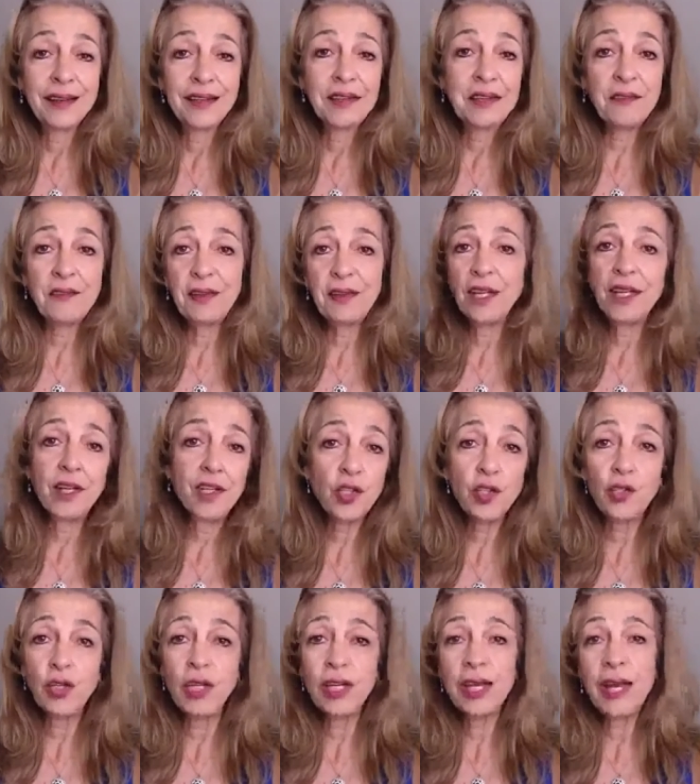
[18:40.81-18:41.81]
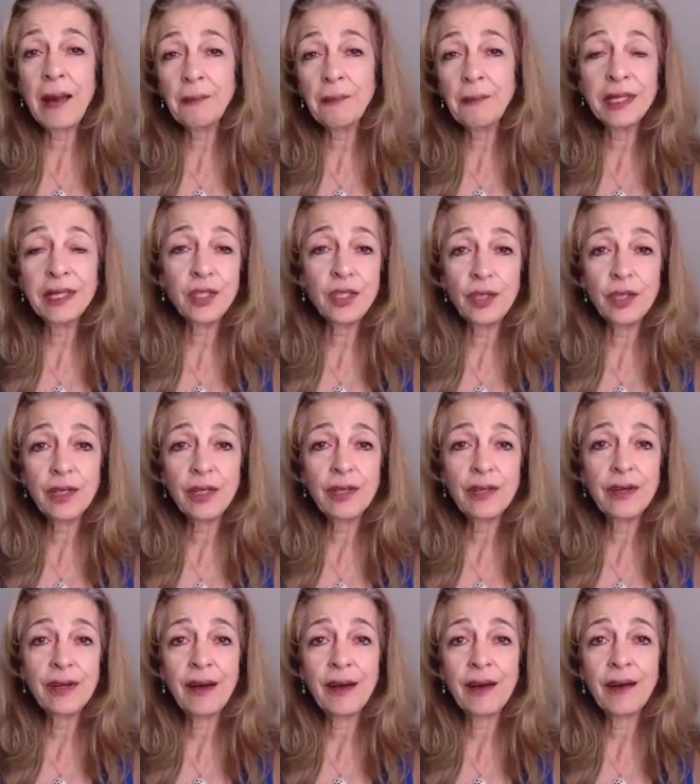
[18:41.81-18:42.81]
giving it to the gambling
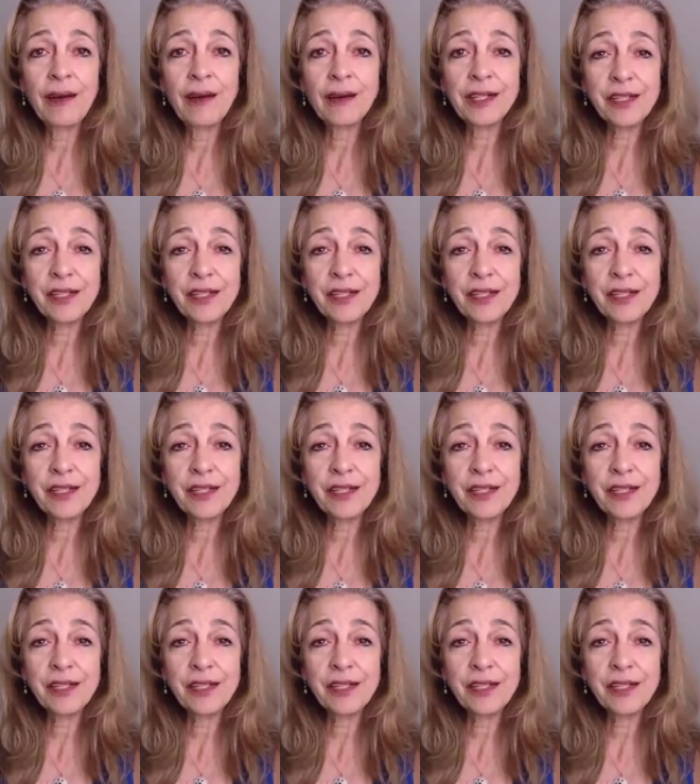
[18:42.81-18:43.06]
uh,